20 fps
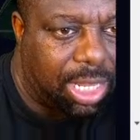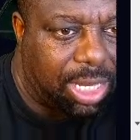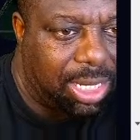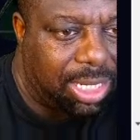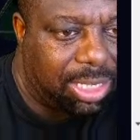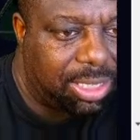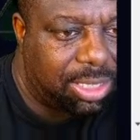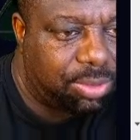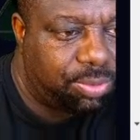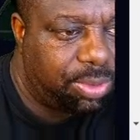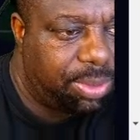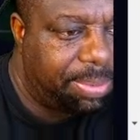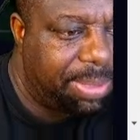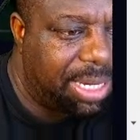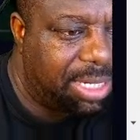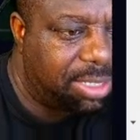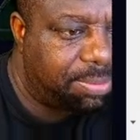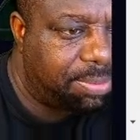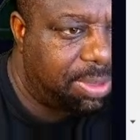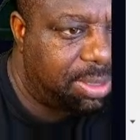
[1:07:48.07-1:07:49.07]
I like his
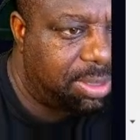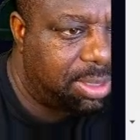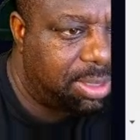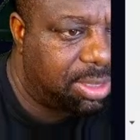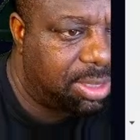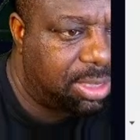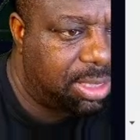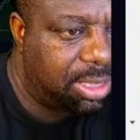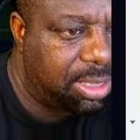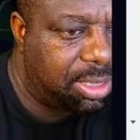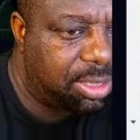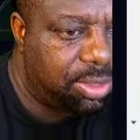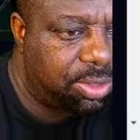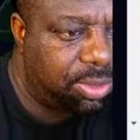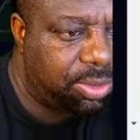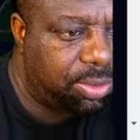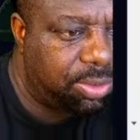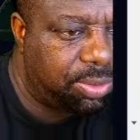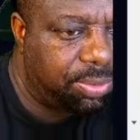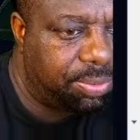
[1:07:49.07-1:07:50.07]
rebounds plus assists
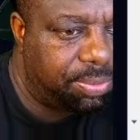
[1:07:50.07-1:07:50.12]
too.